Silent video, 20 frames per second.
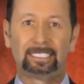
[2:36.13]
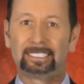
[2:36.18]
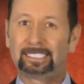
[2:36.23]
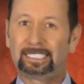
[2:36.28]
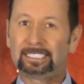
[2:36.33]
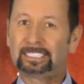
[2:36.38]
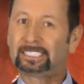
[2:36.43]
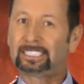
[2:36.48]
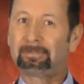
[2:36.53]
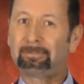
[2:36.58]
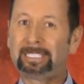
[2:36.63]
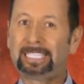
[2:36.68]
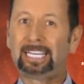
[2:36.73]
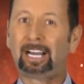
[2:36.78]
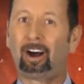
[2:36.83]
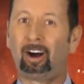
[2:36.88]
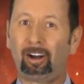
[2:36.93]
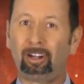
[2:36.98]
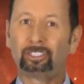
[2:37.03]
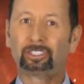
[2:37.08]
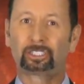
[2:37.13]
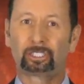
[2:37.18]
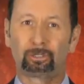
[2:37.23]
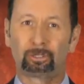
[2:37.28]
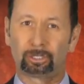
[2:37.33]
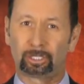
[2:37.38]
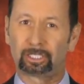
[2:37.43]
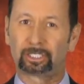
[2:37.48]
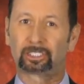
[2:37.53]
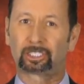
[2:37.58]
This to me
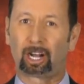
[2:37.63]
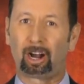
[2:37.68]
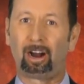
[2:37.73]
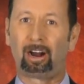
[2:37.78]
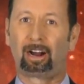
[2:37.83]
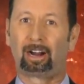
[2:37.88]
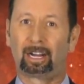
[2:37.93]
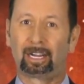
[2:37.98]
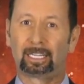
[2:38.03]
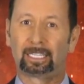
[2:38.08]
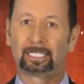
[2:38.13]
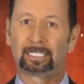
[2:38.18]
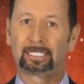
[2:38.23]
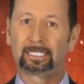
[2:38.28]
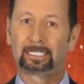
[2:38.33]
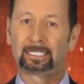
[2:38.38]
also looks hard.